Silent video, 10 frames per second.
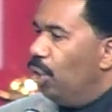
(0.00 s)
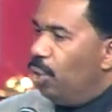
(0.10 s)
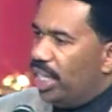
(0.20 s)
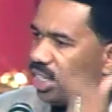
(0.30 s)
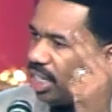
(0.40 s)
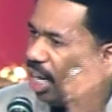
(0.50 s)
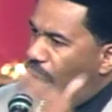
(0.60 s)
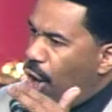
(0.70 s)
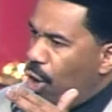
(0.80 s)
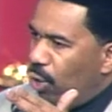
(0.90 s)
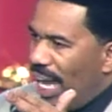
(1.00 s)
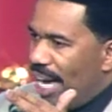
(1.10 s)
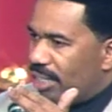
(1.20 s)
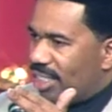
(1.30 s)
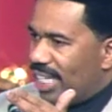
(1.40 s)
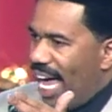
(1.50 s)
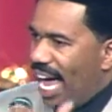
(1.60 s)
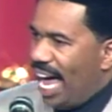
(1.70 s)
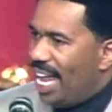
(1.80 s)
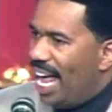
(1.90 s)
When it's cold
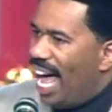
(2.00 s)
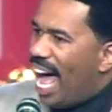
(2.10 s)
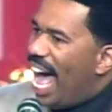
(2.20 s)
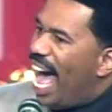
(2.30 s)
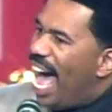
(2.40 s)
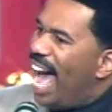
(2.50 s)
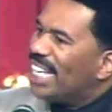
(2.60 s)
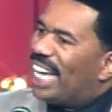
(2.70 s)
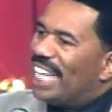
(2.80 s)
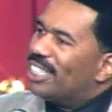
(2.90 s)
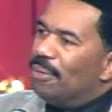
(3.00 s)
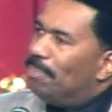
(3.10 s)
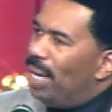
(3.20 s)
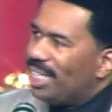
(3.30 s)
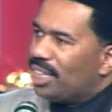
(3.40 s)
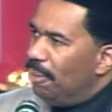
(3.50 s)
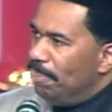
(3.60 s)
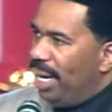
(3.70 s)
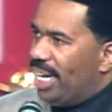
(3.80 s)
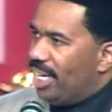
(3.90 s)
outside, I got the month of
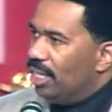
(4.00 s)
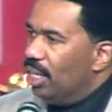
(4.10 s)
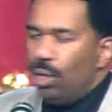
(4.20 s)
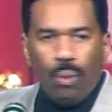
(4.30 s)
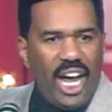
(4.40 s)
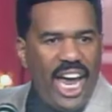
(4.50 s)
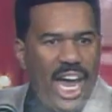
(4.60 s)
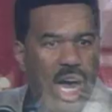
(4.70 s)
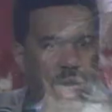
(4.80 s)
May. Well,